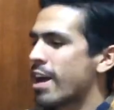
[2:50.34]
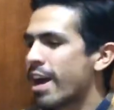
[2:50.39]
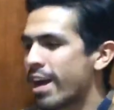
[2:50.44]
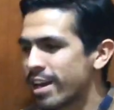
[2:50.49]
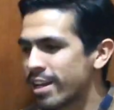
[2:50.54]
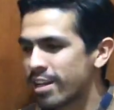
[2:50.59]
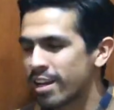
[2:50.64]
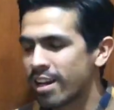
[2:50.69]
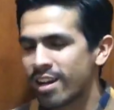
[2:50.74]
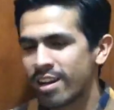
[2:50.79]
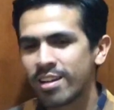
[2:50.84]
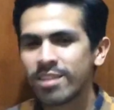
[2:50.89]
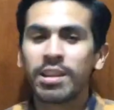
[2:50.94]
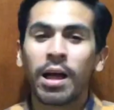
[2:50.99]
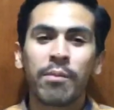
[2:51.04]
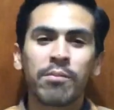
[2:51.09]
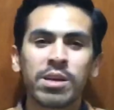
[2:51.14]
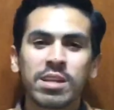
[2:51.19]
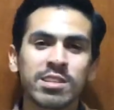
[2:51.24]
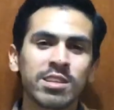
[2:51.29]
side,
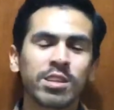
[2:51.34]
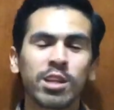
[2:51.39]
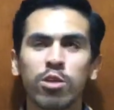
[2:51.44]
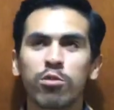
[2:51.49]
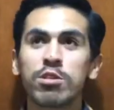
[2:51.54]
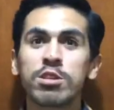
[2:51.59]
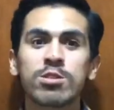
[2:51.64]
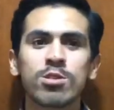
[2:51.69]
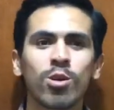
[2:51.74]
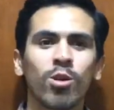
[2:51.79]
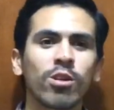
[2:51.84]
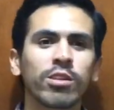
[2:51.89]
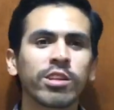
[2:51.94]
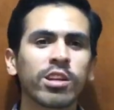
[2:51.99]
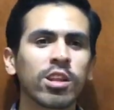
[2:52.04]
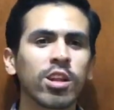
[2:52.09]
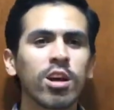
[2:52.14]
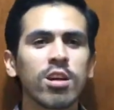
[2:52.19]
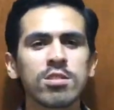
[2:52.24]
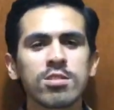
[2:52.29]
that means in the
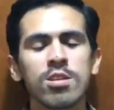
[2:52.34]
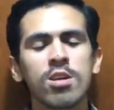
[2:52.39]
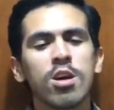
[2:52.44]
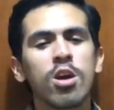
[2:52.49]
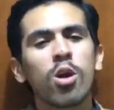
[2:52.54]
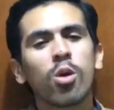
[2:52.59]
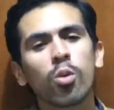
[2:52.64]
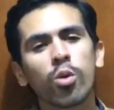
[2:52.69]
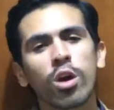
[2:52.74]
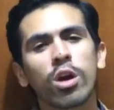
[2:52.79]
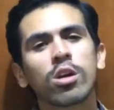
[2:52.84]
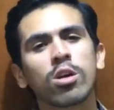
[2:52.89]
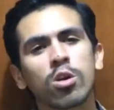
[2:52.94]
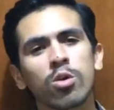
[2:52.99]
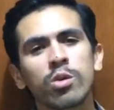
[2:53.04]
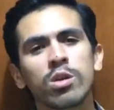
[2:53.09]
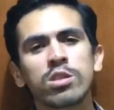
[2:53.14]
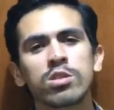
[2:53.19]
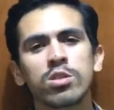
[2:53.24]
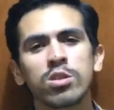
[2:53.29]
result clause, we are
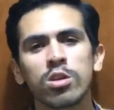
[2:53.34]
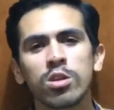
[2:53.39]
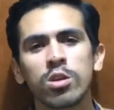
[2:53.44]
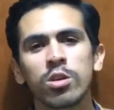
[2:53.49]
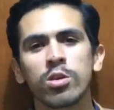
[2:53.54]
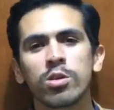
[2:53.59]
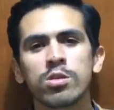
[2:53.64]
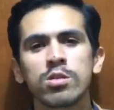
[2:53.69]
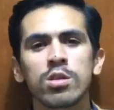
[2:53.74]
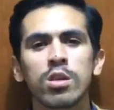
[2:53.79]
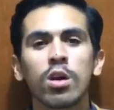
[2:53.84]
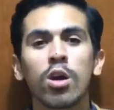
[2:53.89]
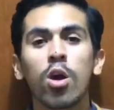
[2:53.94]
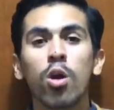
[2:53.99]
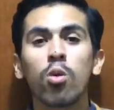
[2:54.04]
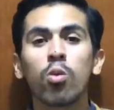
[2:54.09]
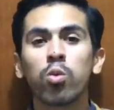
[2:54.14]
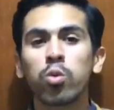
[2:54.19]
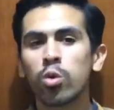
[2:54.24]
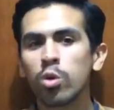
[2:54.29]
going to use
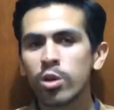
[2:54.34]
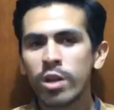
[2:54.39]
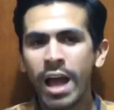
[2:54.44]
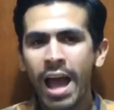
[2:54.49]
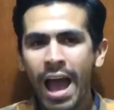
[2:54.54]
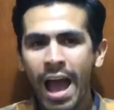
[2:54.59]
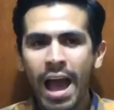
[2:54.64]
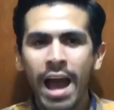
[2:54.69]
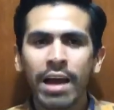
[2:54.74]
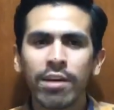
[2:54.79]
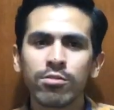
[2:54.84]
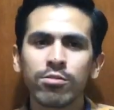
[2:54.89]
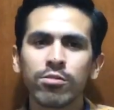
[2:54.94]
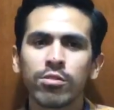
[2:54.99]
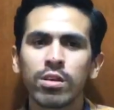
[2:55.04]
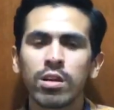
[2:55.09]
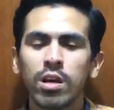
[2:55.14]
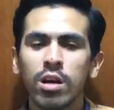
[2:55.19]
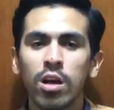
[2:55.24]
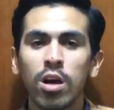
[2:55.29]
would have
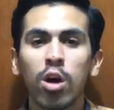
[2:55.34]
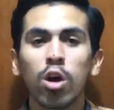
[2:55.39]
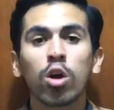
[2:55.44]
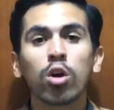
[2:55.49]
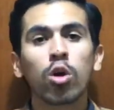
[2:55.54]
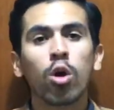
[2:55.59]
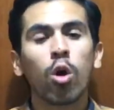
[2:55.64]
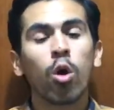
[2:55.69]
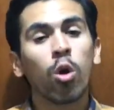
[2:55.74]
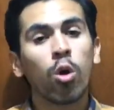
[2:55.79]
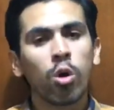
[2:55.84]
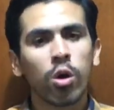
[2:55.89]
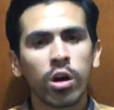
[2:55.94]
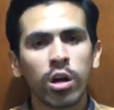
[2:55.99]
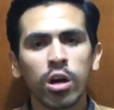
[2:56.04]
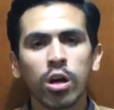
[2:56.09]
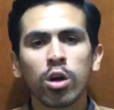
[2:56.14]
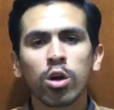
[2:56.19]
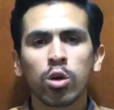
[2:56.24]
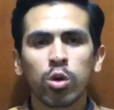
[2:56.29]

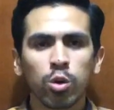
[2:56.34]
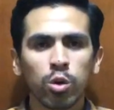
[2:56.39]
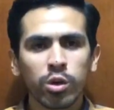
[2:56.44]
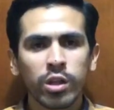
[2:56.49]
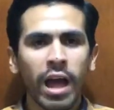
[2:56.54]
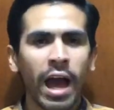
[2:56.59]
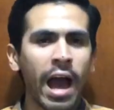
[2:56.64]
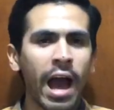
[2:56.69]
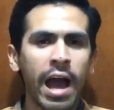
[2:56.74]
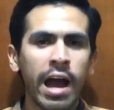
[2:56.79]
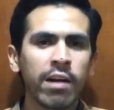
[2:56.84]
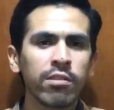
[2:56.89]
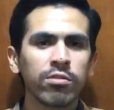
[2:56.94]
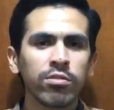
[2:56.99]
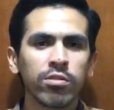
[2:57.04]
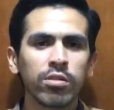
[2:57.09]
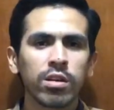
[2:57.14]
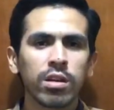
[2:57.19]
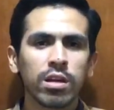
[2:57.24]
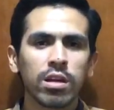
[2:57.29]
or could
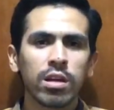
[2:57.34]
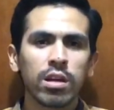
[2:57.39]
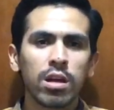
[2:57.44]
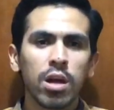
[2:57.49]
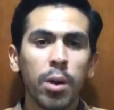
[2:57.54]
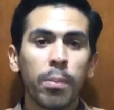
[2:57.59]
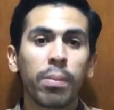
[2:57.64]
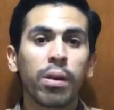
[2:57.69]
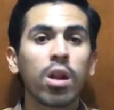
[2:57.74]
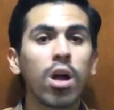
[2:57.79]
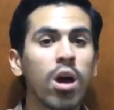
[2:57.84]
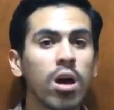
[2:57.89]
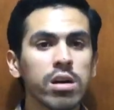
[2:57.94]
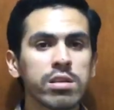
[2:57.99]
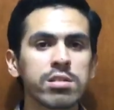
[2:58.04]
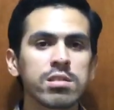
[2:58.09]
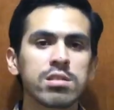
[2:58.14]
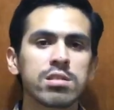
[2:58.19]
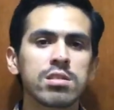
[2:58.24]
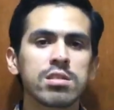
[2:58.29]
have
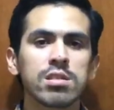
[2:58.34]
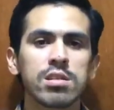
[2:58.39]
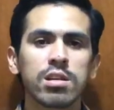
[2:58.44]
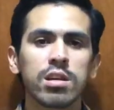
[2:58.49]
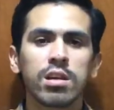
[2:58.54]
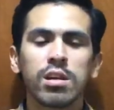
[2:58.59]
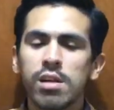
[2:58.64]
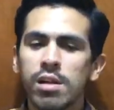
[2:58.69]
plus,